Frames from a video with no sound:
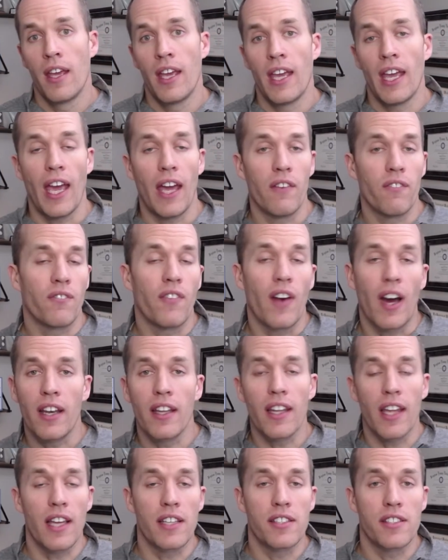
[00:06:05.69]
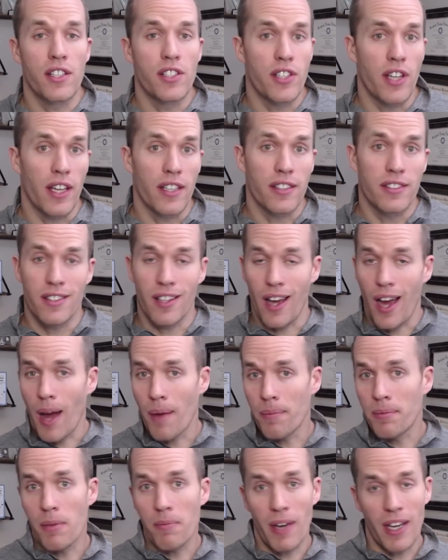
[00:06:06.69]
And finally, I suggest to
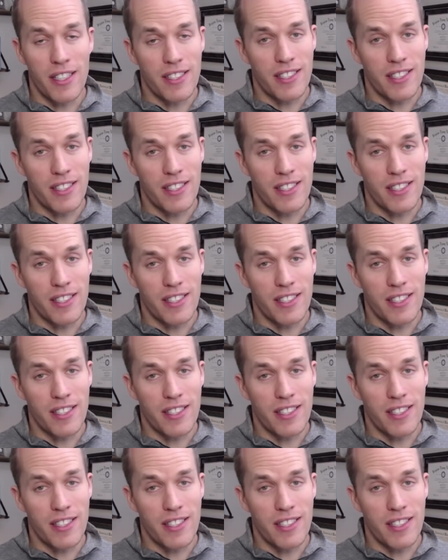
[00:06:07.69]
optimize